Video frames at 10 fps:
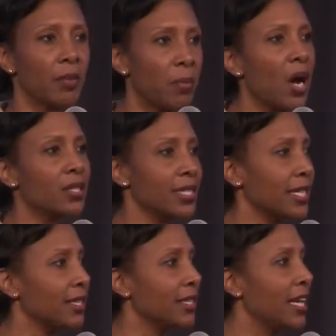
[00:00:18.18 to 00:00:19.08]
in
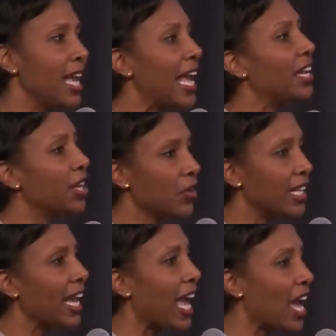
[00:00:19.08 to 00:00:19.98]
Boston, and
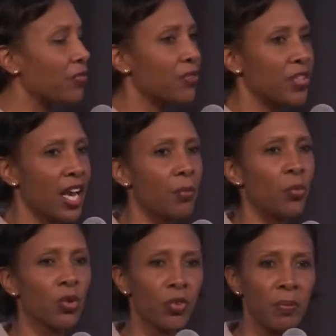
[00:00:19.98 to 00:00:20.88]
nearly half of them
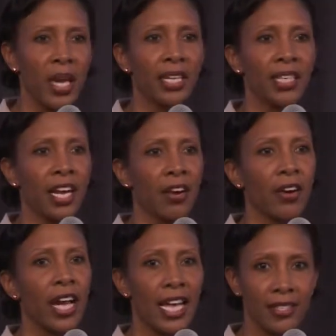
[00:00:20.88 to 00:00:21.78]
will remain
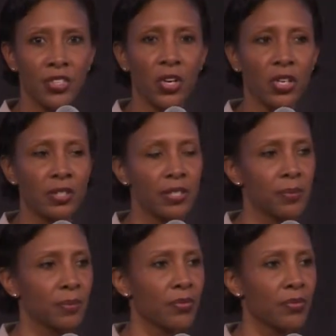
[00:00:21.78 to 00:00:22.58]
there as adults.